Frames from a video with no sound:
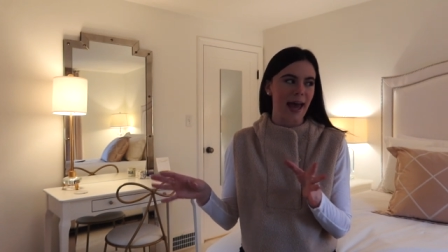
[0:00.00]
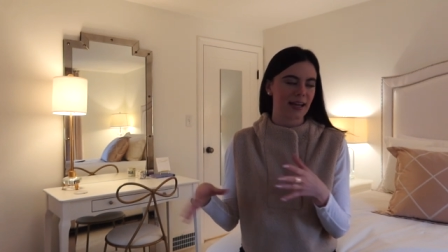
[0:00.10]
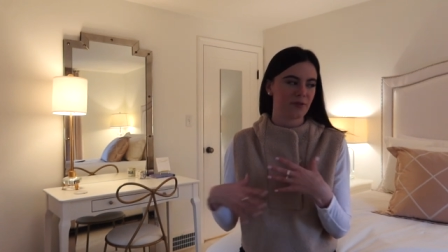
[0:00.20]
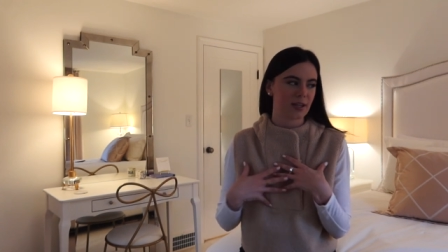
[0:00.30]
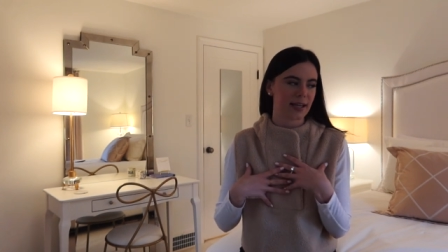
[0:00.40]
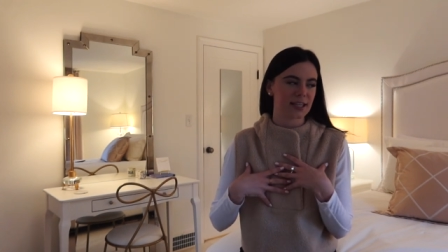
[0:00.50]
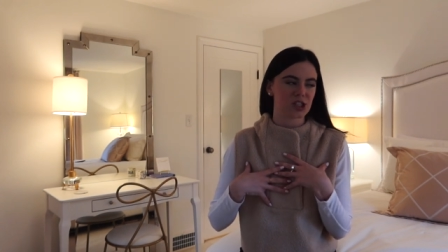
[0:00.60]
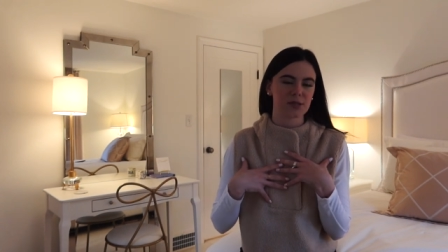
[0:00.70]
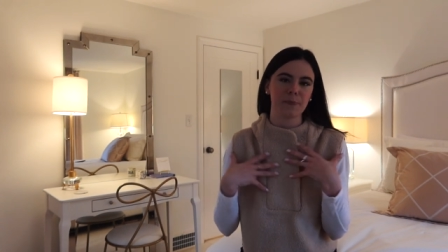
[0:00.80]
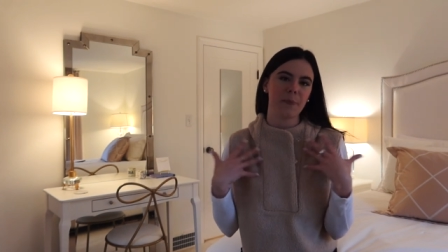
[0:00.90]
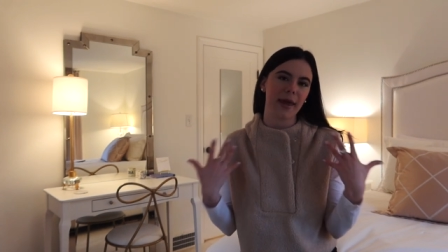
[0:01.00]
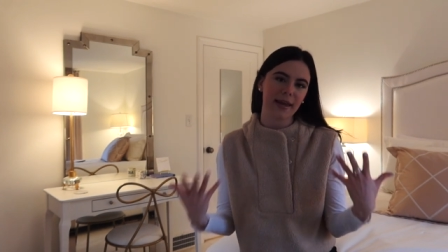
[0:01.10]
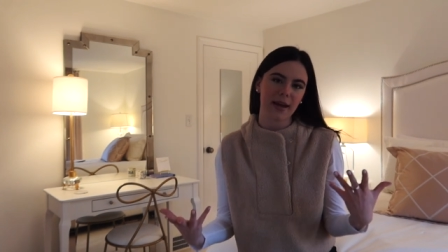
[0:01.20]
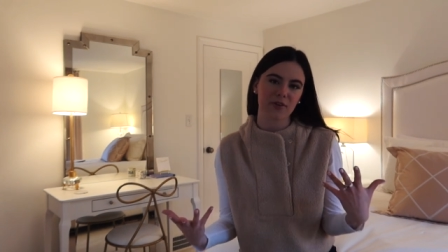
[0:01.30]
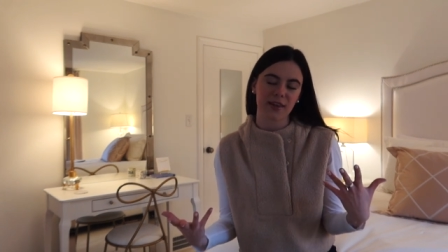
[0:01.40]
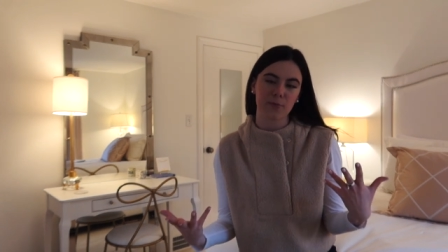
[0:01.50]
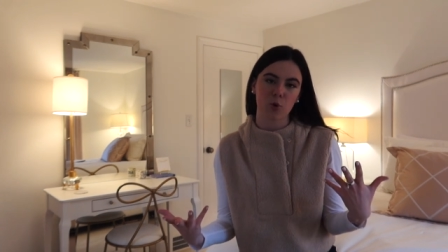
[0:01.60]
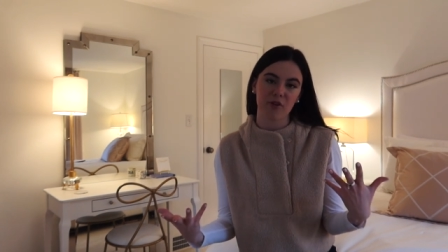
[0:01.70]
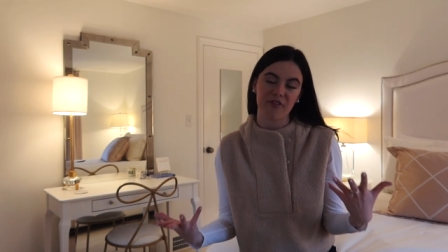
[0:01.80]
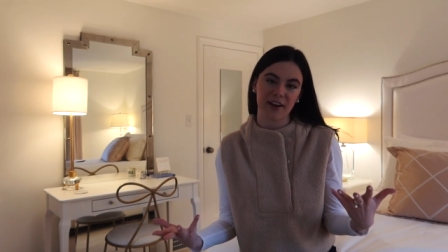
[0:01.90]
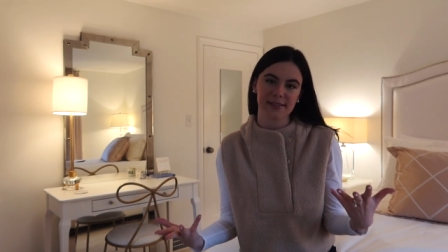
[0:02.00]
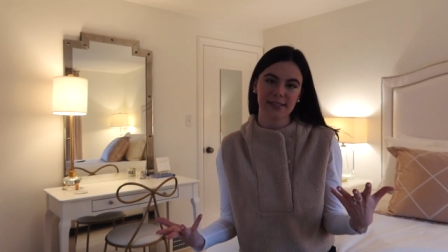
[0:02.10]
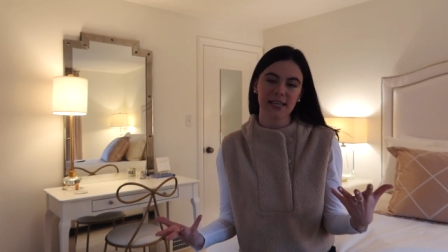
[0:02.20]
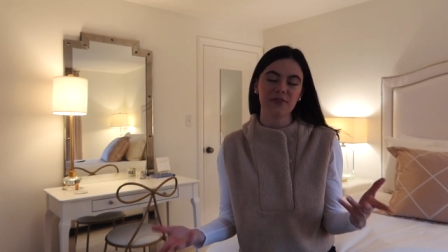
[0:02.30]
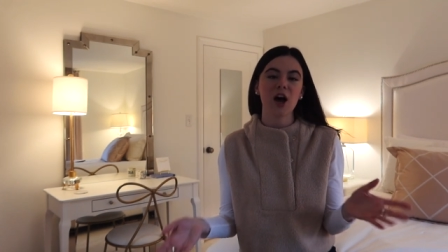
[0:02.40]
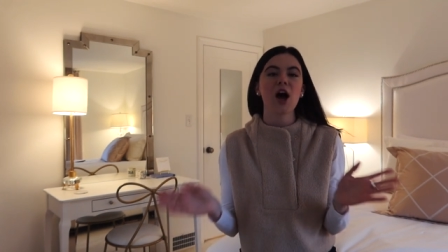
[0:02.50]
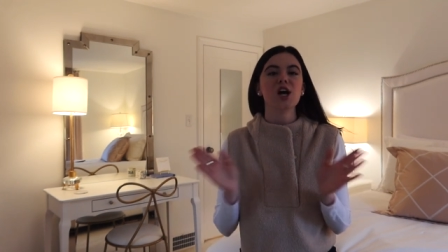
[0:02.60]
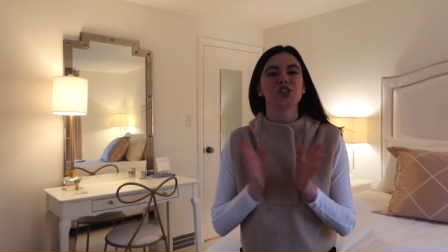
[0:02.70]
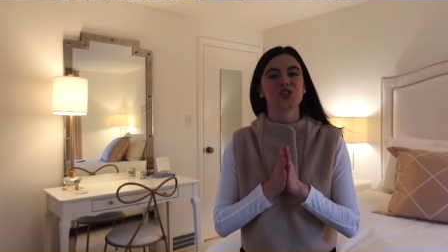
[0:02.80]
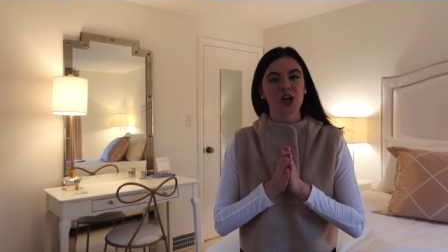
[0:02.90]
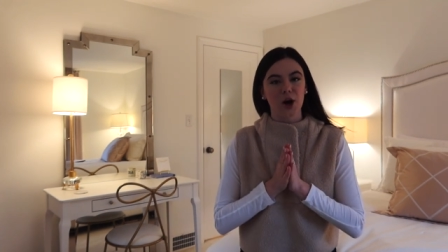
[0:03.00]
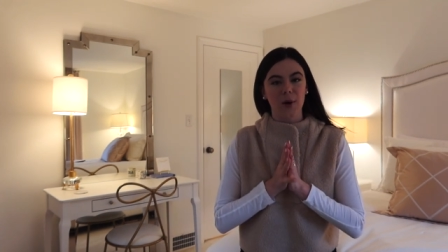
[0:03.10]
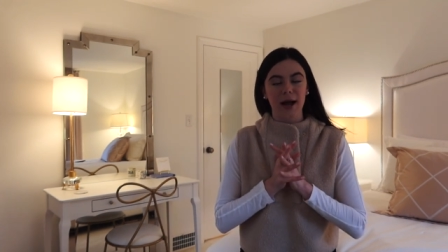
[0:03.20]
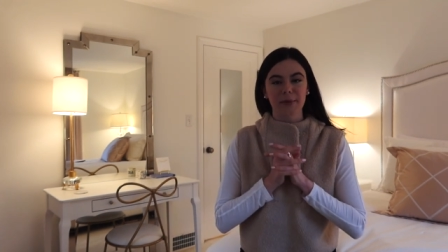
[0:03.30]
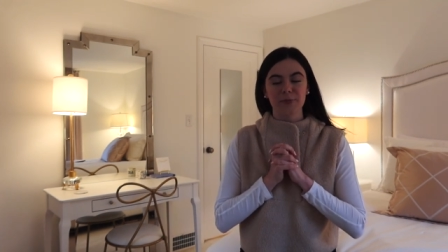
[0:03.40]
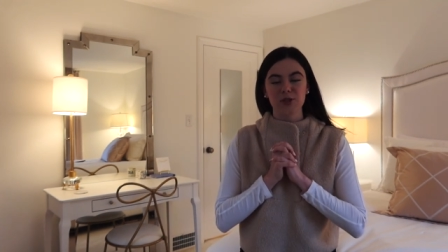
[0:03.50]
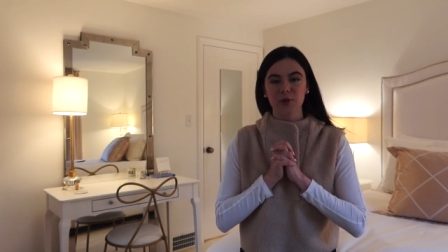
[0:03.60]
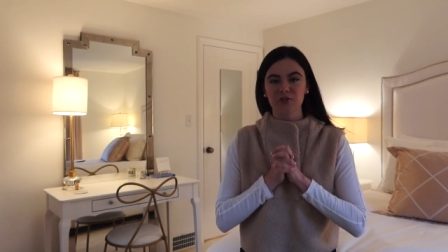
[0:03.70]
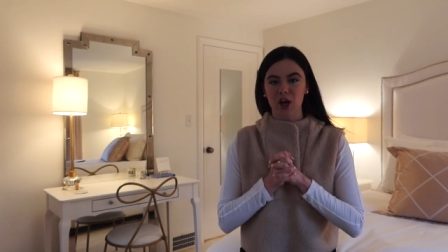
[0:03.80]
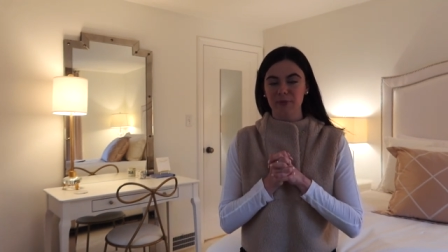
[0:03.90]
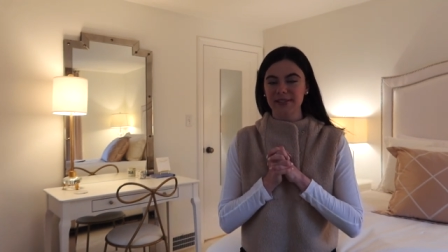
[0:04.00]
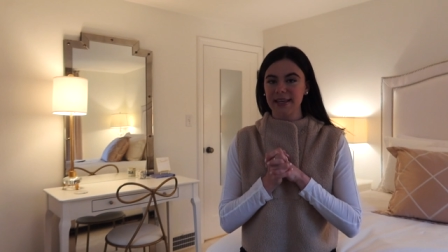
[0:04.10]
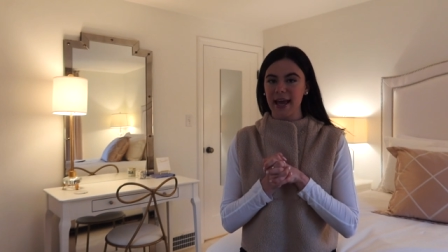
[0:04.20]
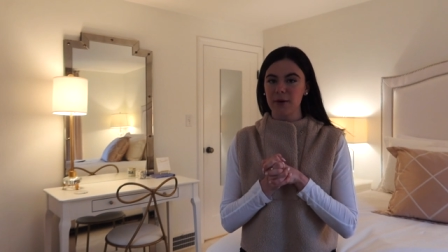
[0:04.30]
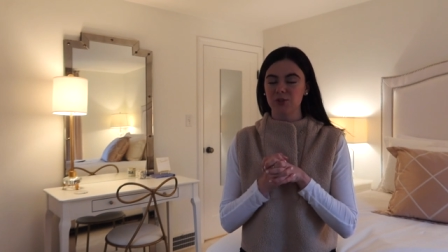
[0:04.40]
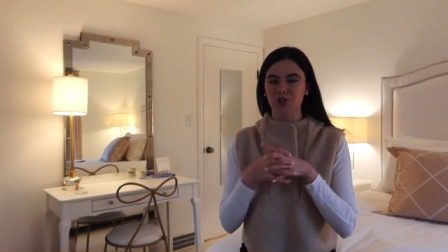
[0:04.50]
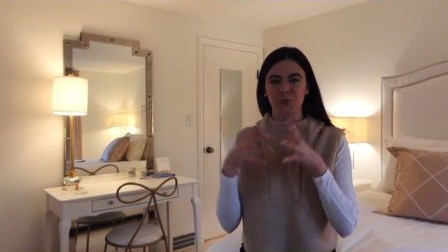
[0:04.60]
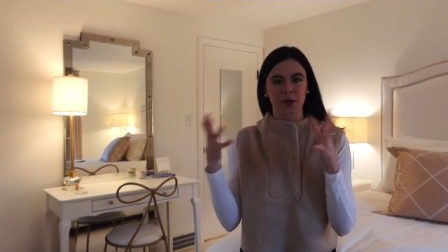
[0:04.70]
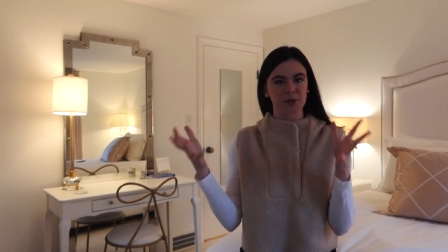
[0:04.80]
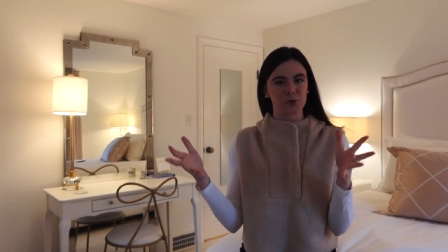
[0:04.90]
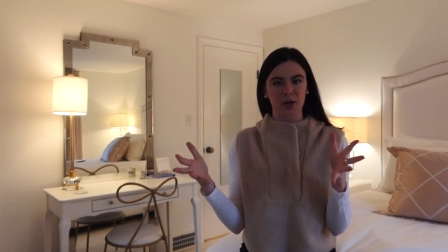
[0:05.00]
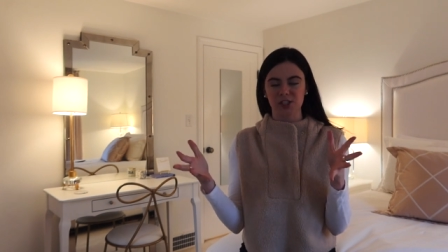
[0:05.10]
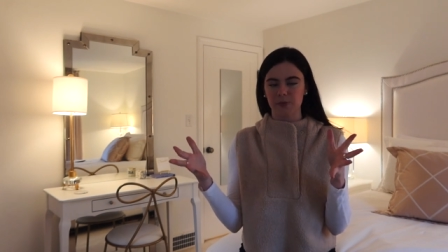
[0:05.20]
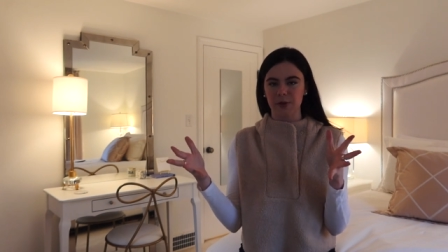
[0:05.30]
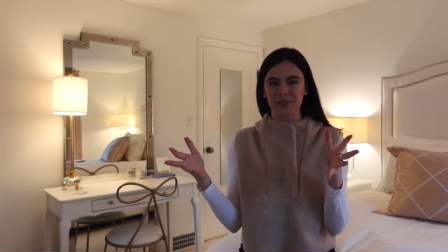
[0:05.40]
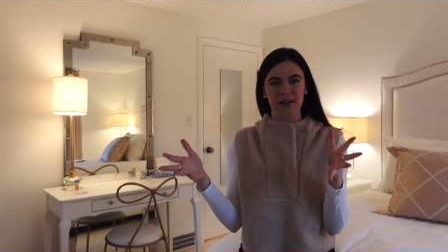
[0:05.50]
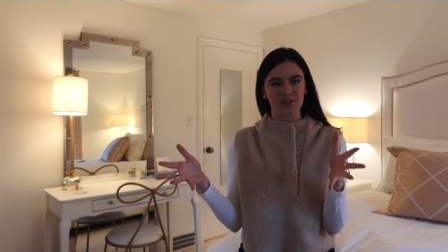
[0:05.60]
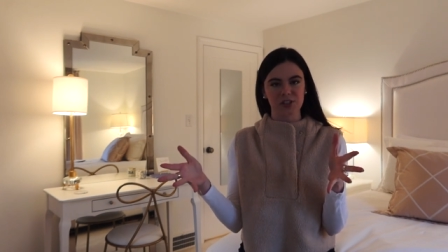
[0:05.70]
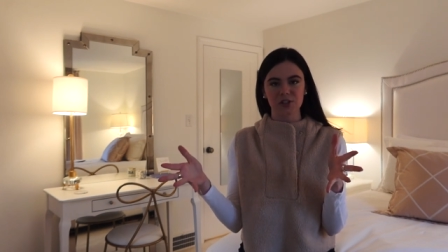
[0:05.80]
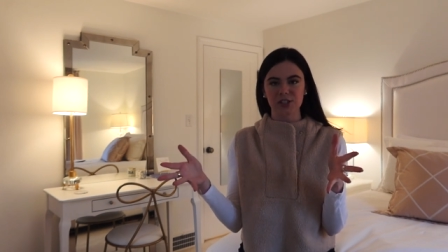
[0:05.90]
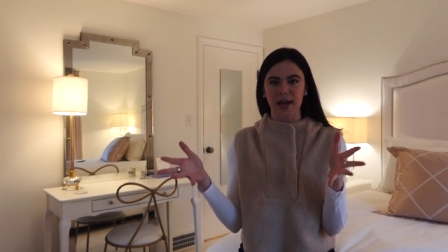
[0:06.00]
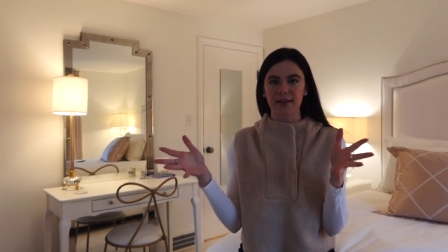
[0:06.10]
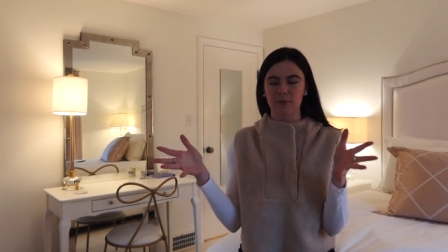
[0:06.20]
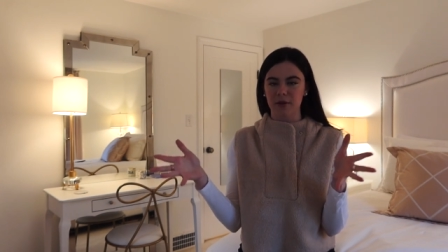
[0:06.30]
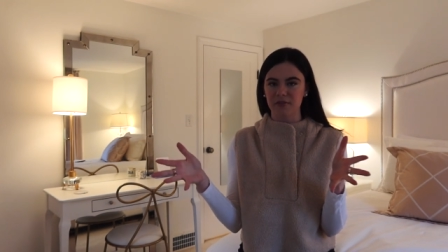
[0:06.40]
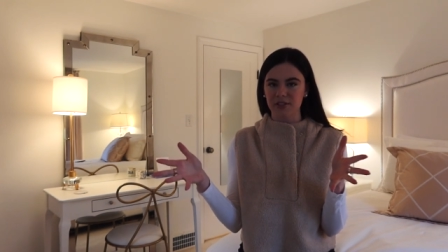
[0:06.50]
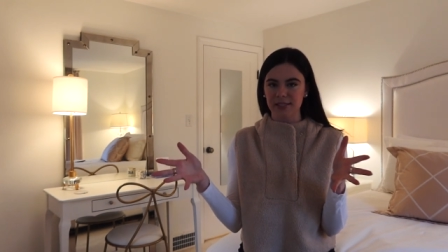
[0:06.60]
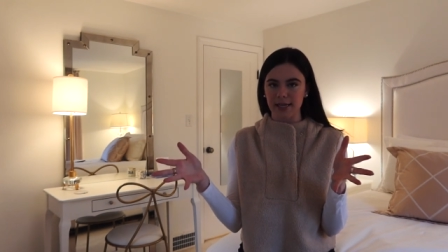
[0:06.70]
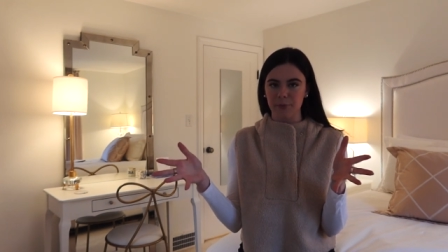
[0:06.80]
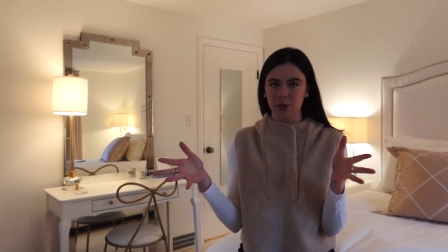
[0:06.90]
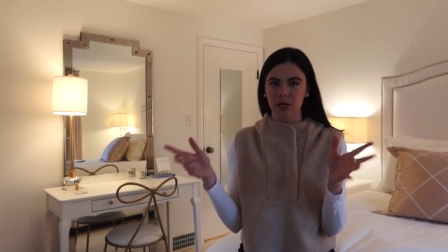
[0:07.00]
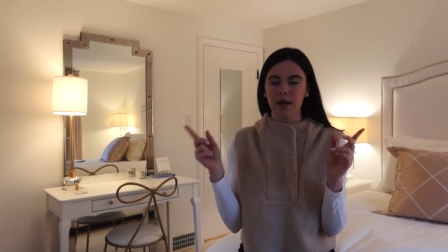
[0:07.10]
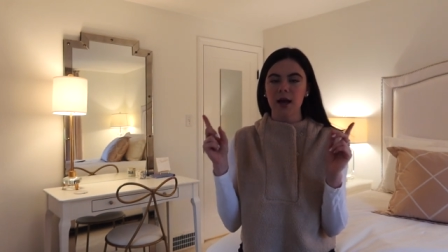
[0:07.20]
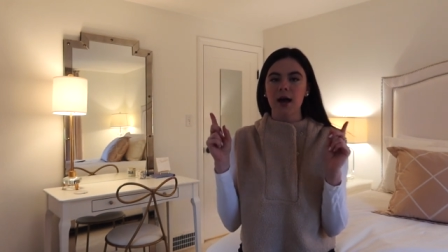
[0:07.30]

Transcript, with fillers: And I feel like it just made everything more festive. So I'm going to be doing Vlogmas again, which is pretty much where I just post every single day, the month of December